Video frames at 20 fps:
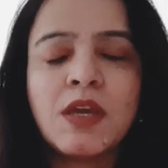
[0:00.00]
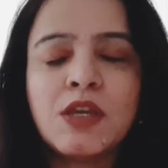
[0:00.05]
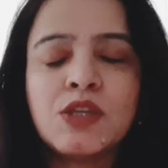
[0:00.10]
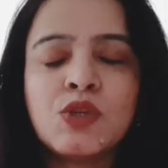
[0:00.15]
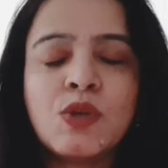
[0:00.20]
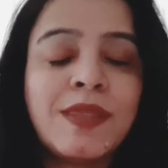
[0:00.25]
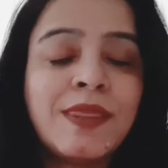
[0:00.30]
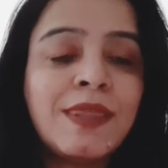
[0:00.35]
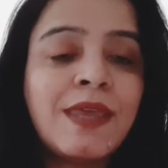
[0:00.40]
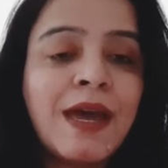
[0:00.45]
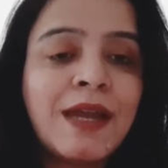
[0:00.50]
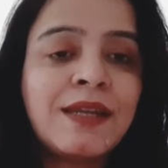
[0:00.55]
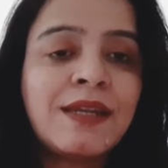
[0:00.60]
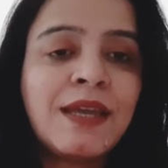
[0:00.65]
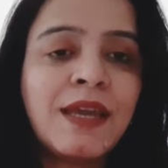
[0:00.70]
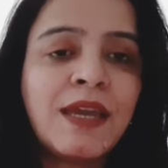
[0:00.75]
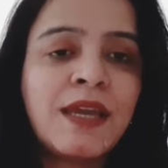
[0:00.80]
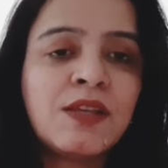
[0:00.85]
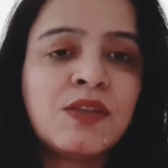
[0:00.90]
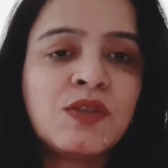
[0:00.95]
So in
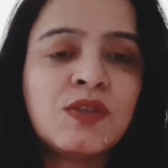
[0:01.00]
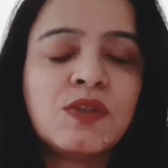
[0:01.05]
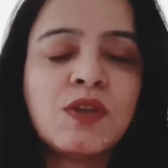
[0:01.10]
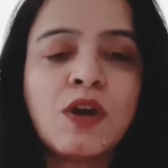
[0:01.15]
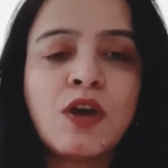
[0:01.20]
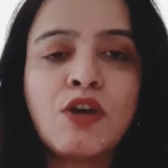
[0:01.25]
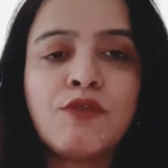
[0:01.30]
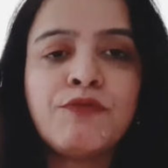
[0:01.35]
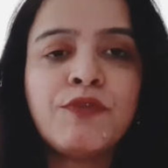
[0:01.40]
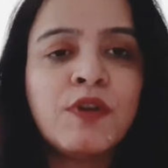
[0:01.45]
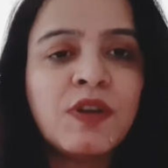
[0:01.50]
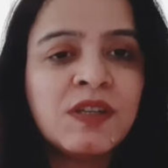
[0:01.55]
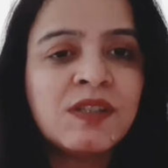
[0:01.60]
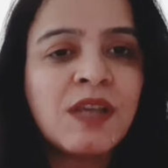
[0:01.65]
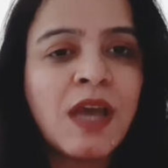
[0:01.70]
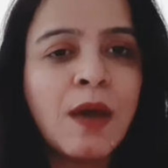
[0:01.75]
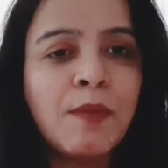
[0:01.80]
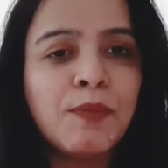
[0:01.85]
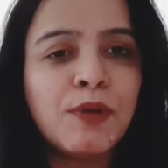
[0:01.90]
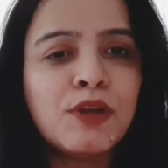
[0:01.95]
that case, for
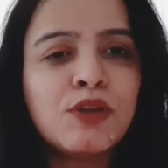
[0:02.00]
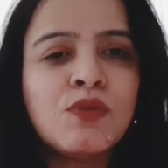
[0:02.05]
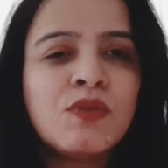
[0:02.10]
example,